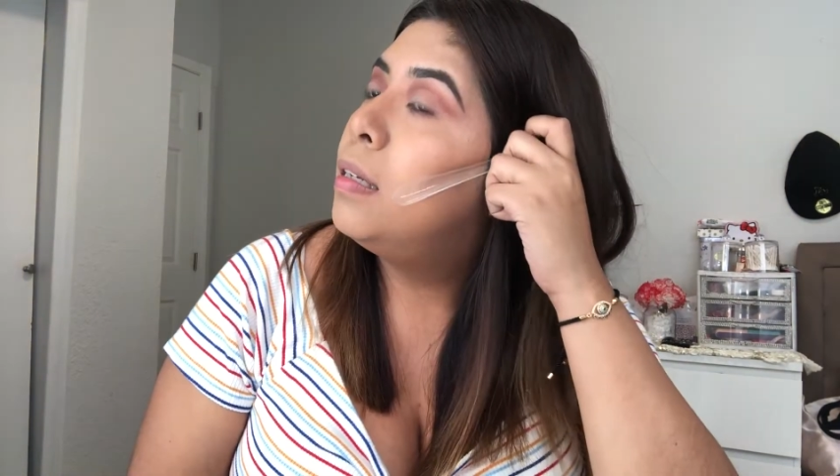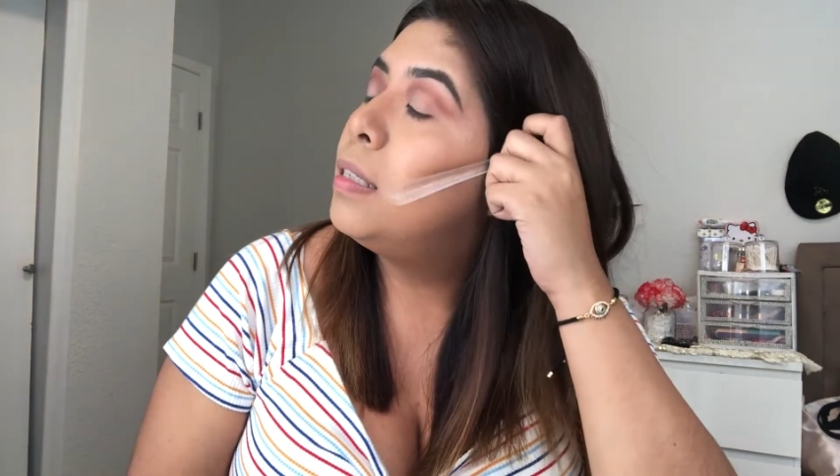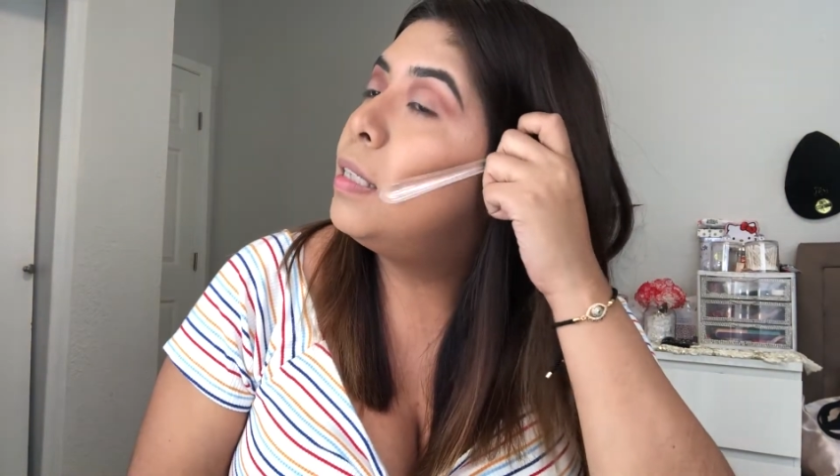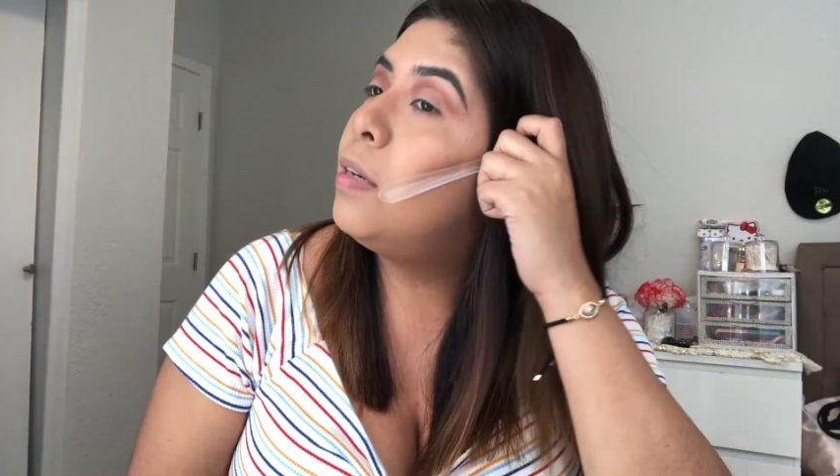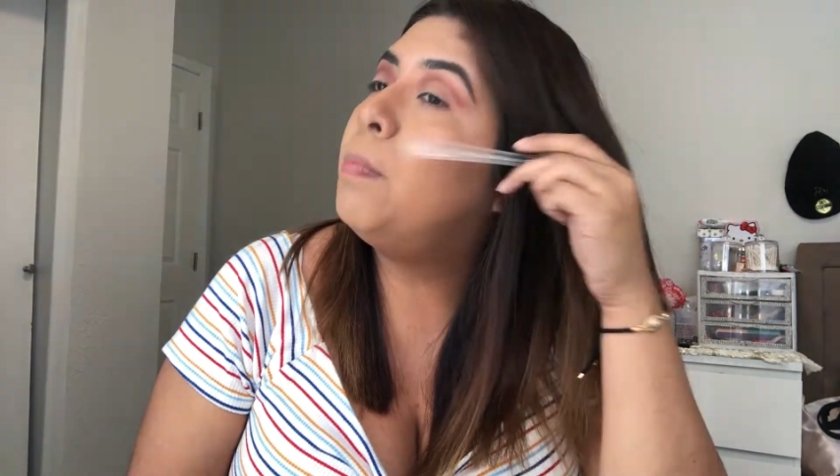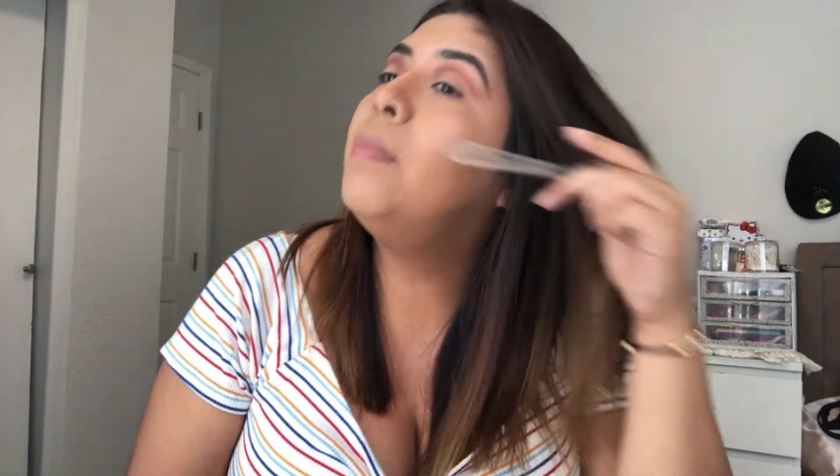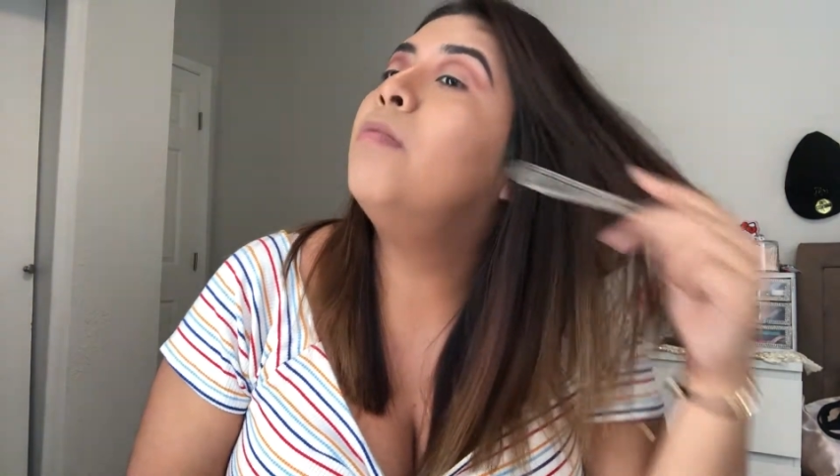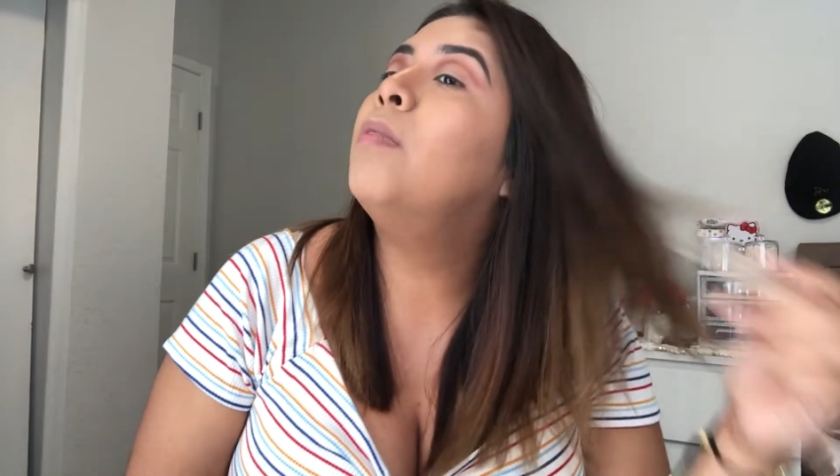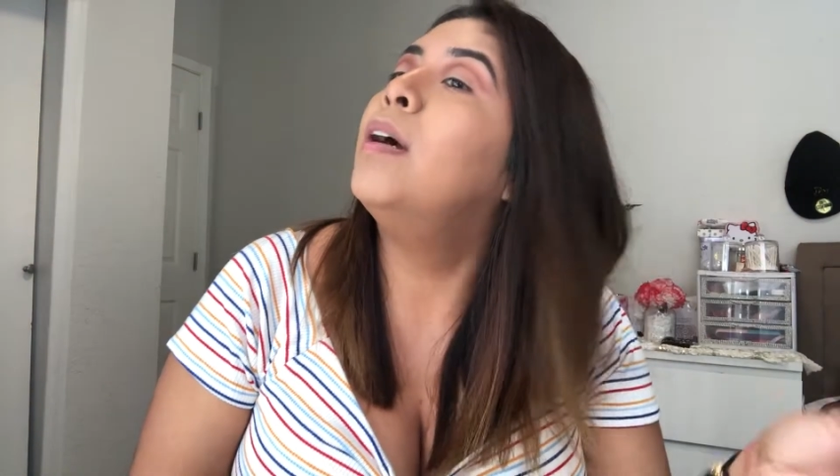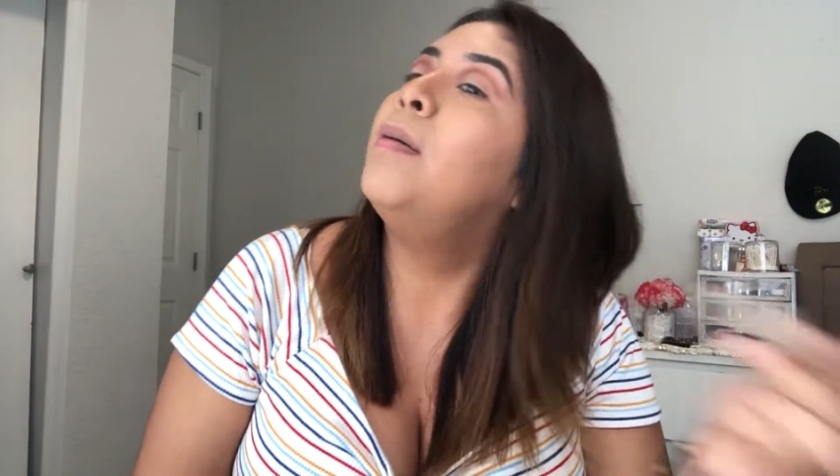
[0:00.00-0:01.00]
See
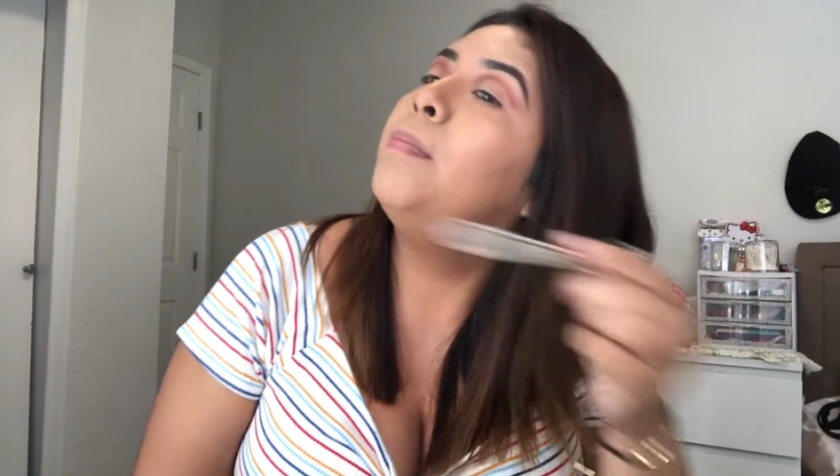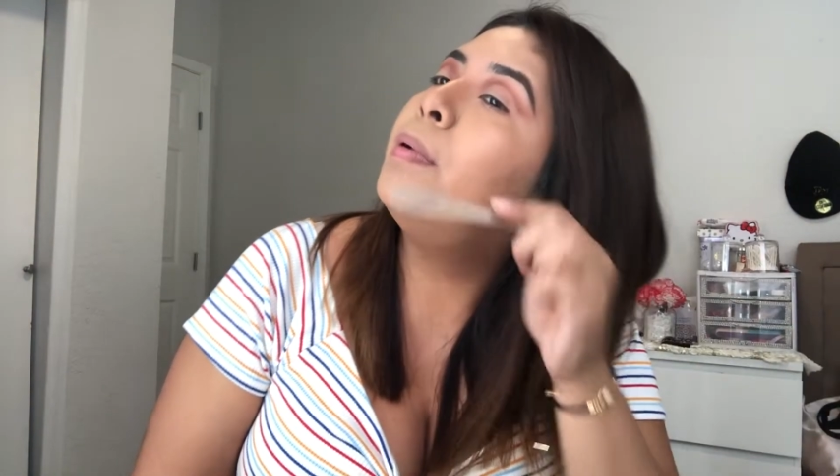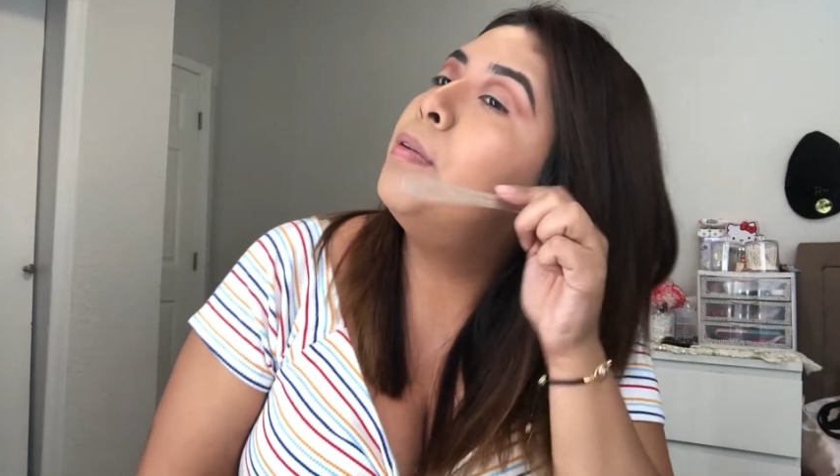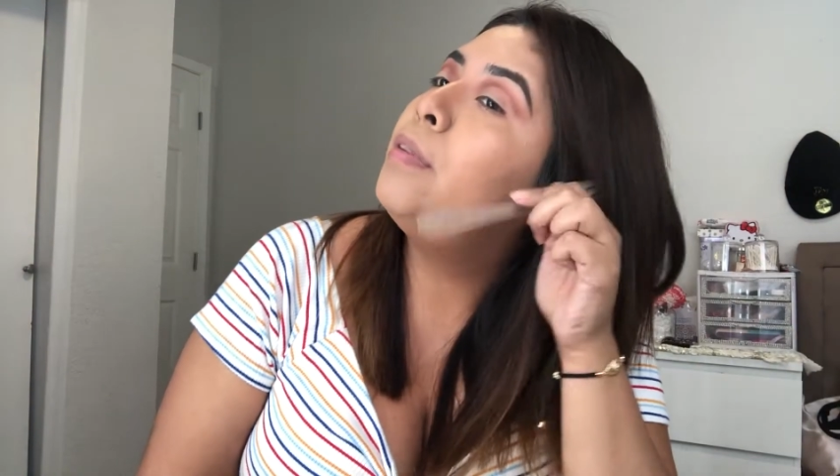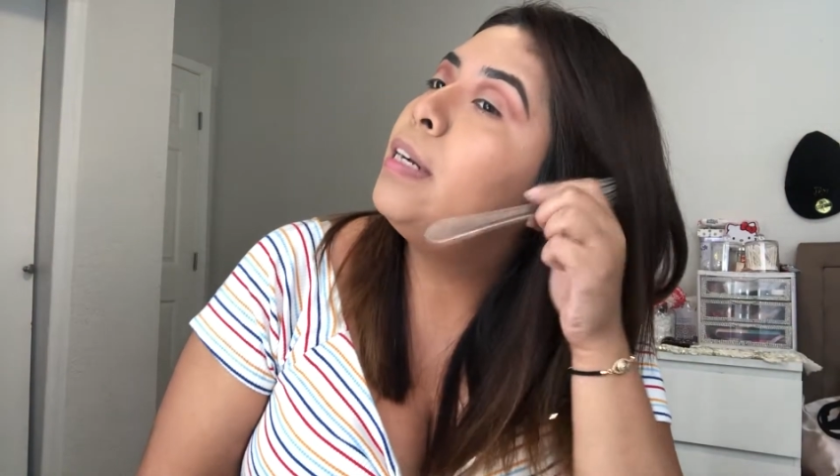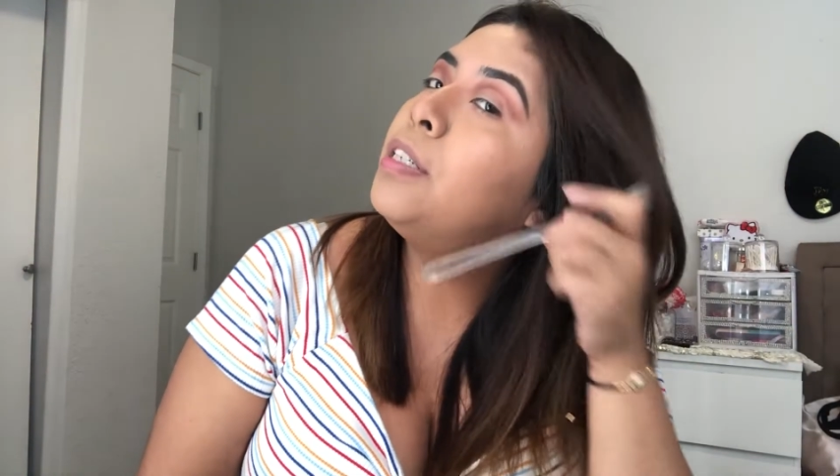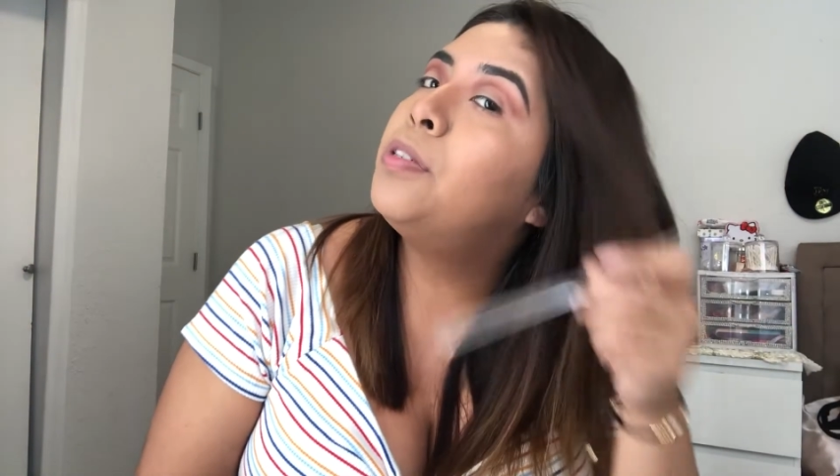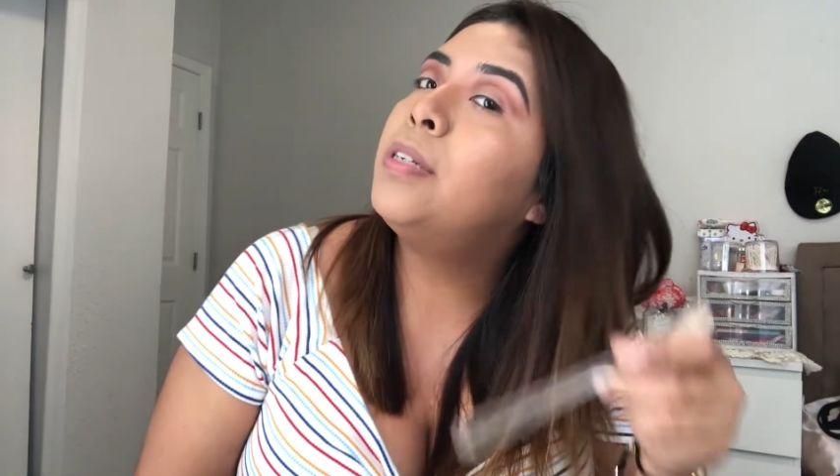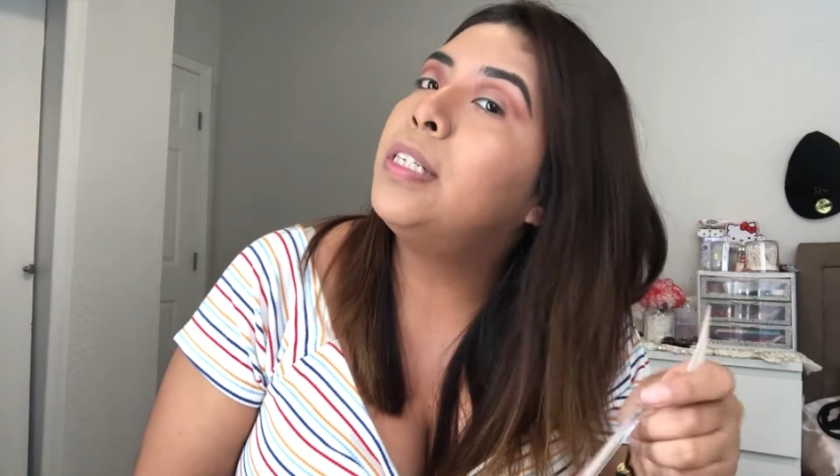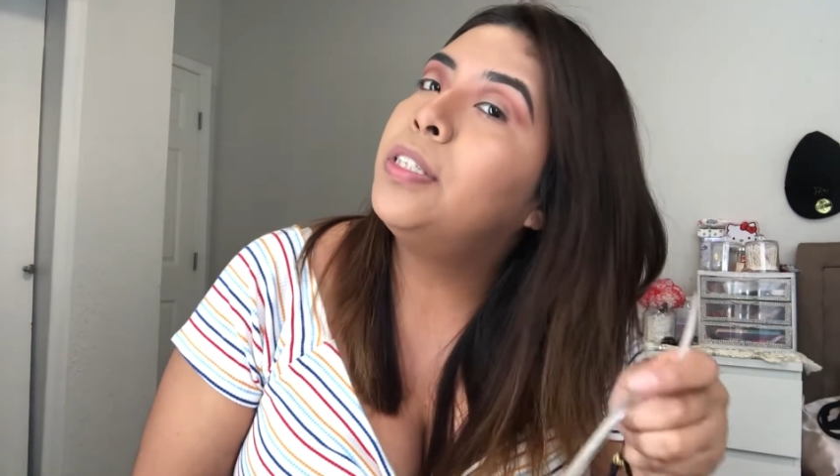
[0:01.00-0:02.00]
where our bone
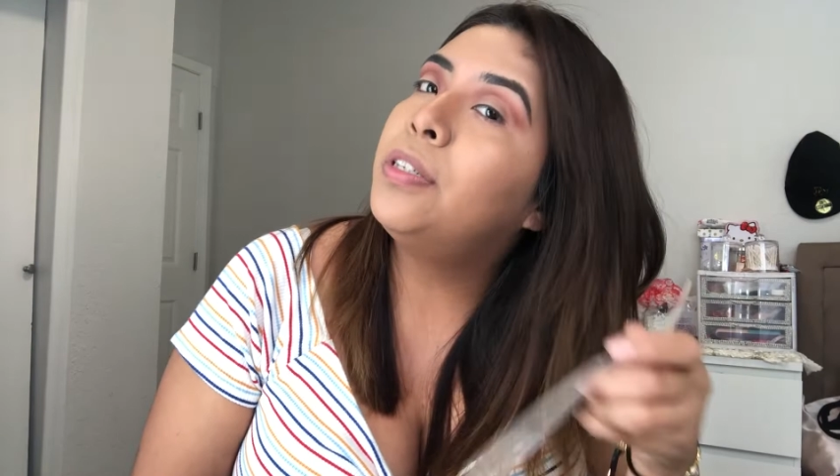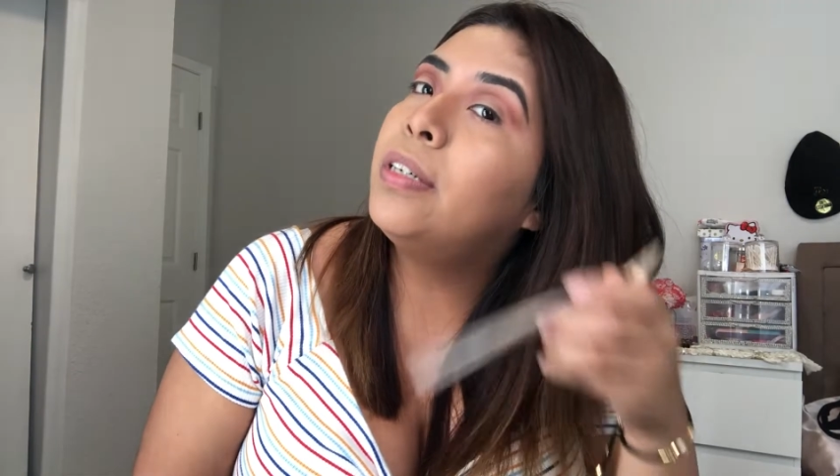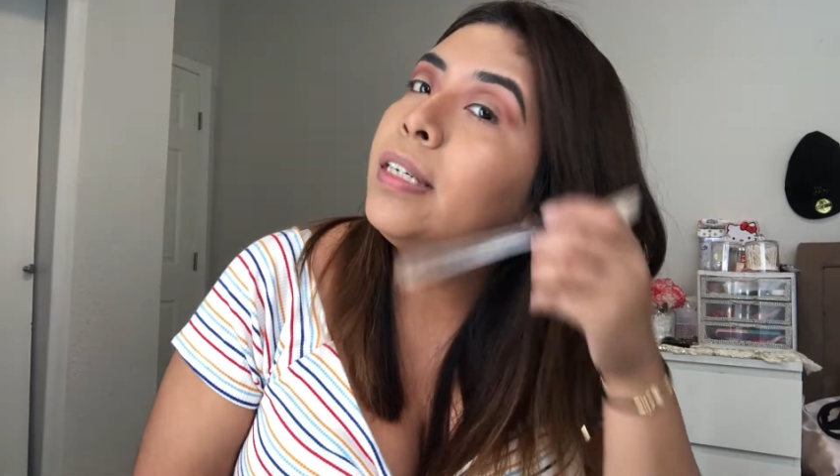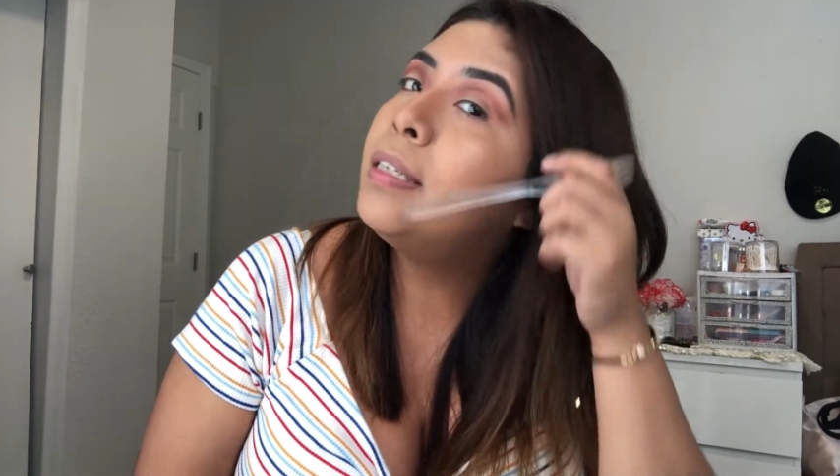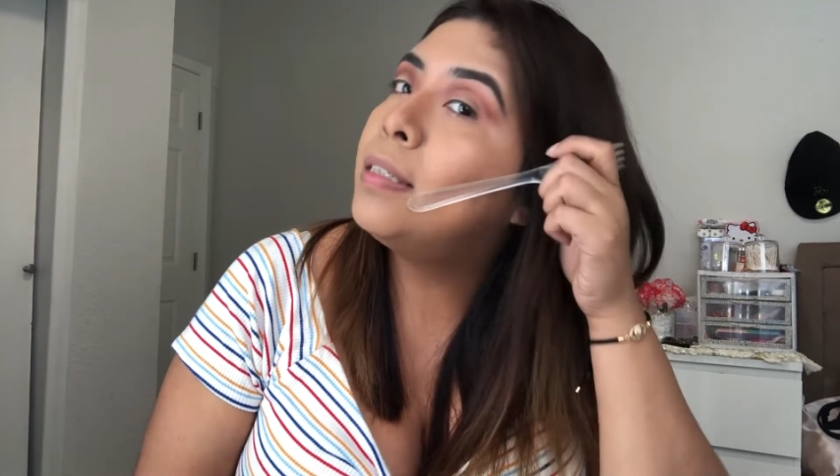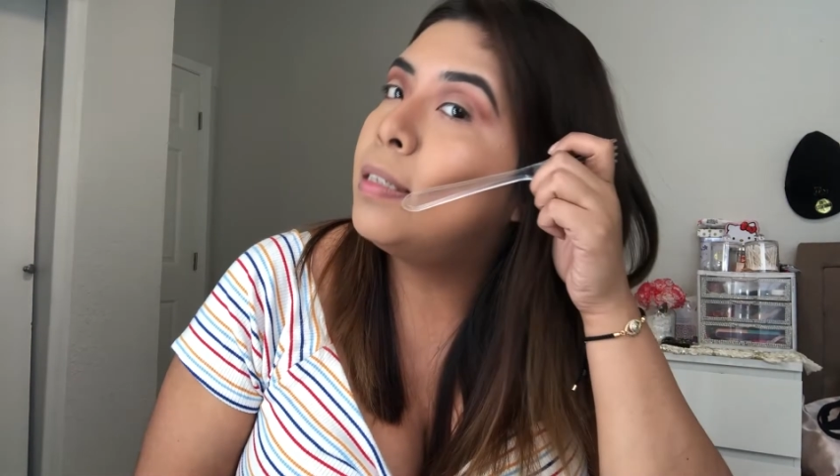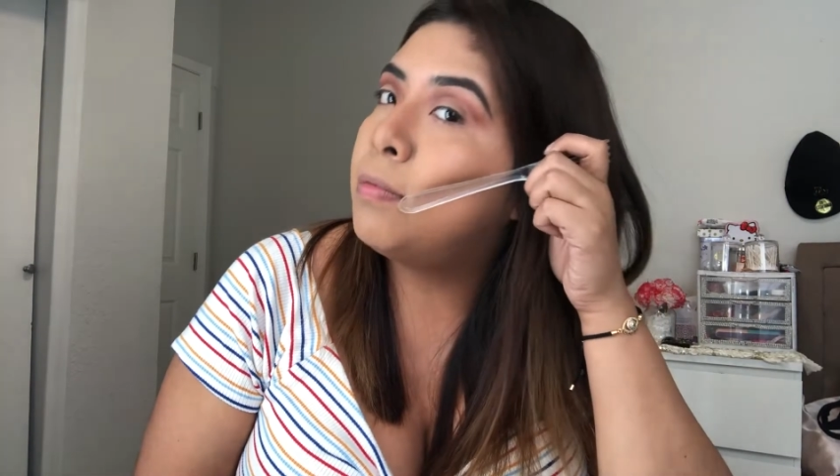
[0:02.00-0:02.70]
structure is,